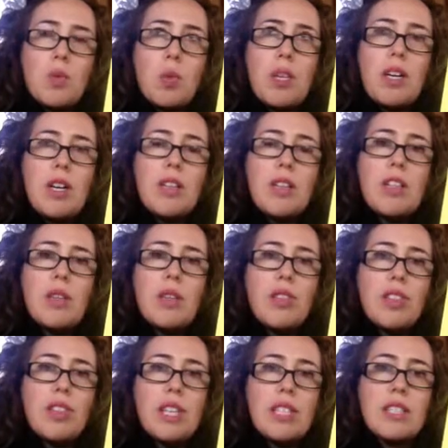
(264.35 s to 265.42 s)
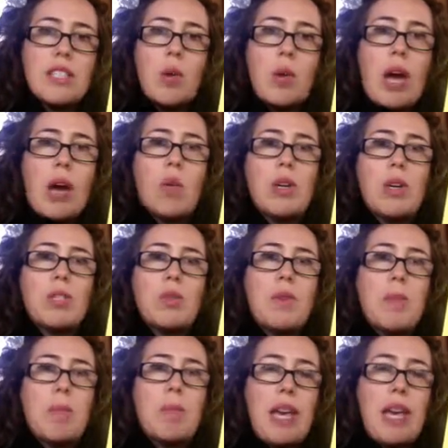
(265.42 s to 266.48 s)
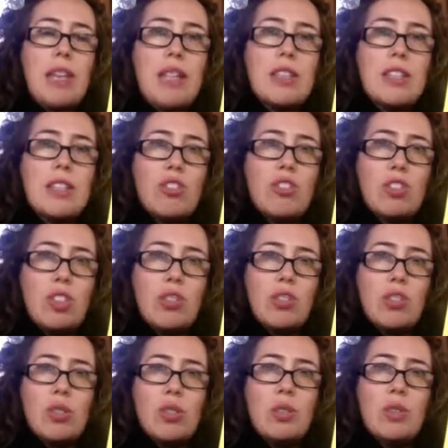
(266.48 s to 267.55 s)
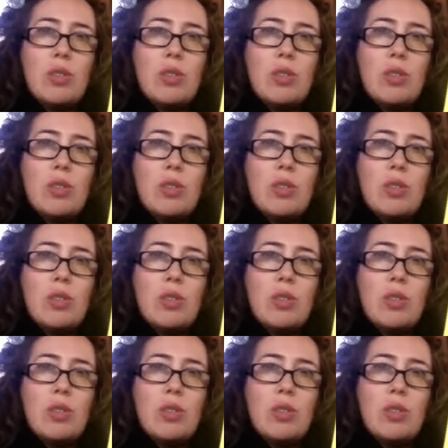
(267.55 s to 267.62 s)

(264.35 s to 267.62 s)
what are the new things that I want to be paying attention to,